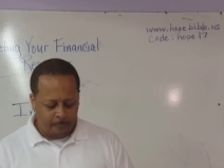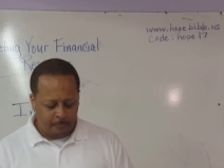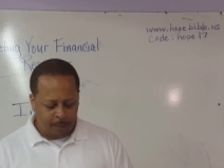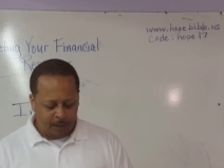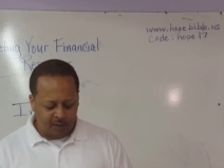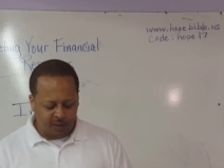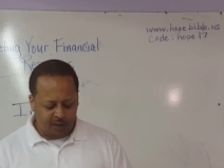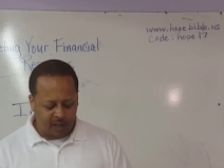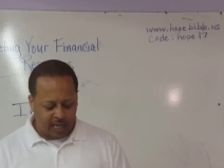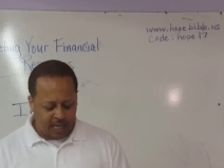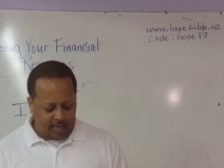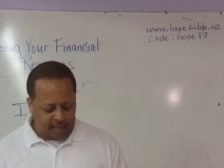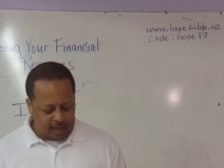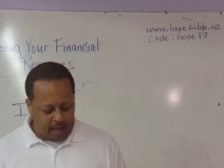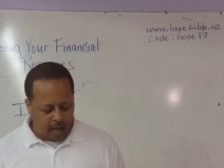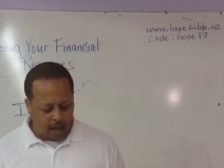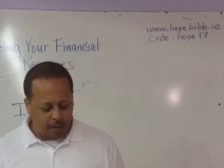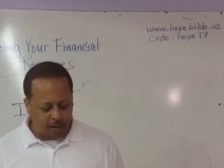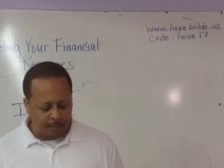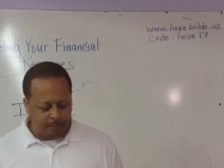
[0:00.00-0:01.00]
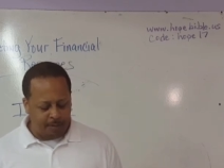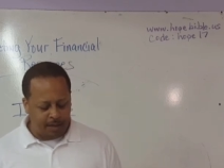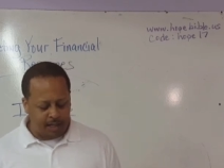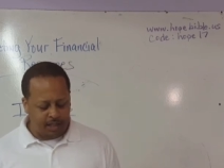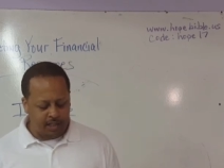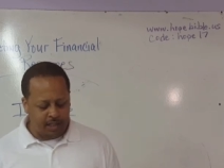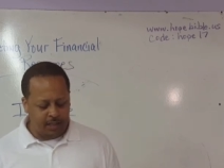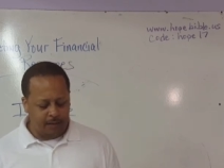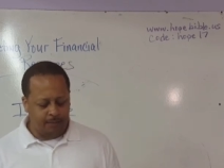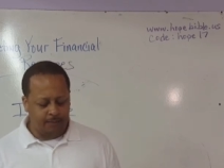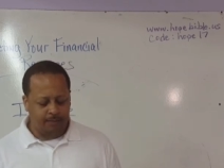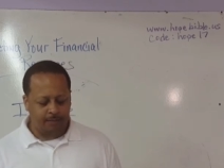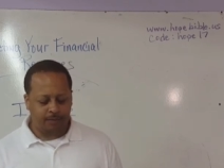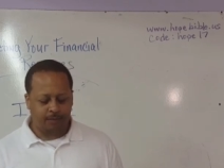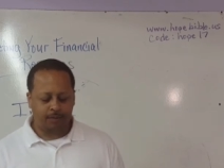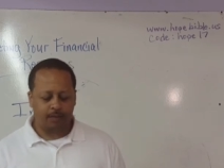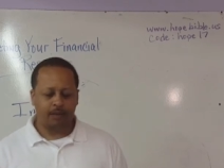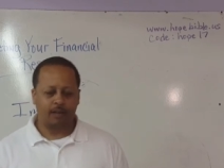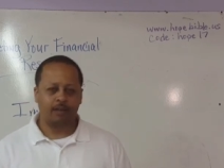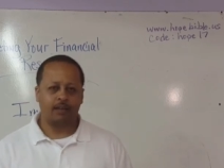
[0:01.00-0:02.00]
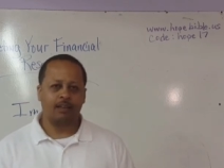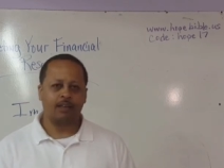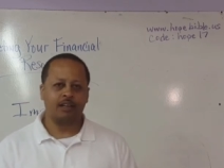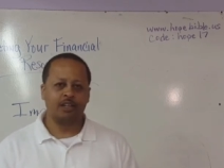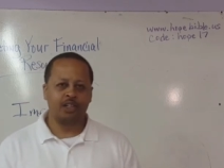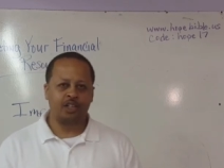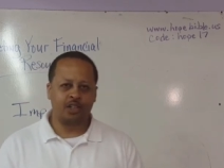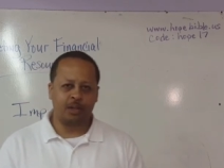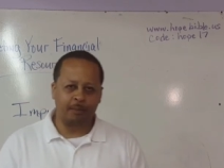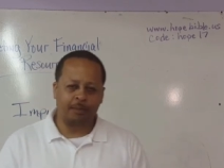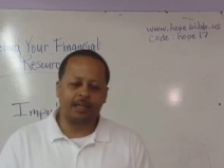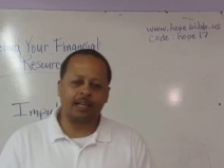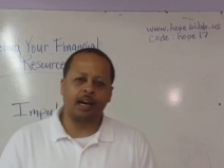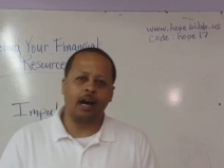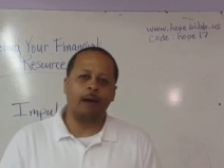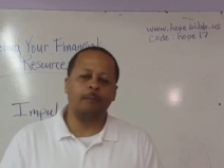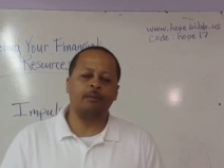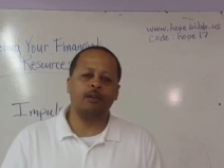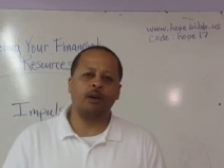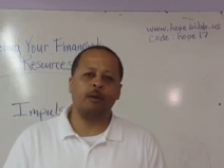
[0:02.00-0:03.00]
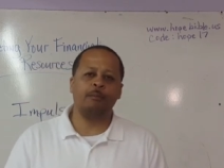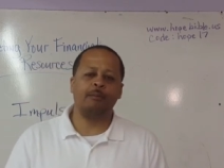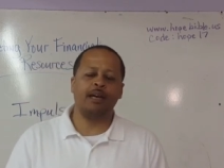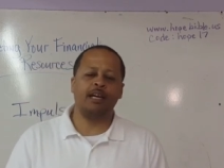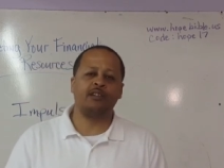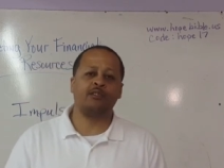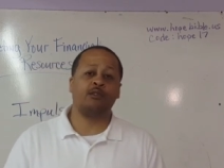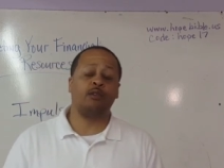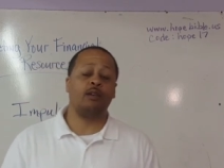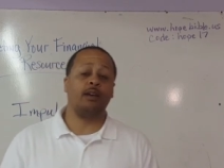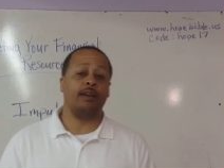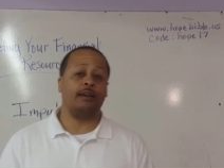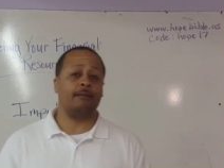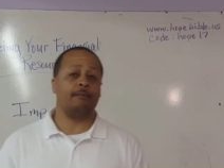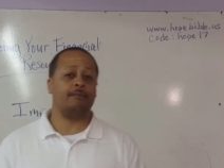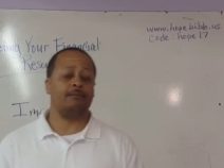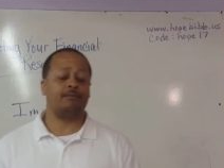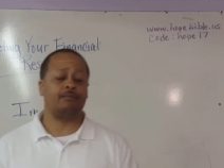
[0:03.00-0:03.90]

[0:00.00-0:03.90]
This thing called a budget should become your best friend.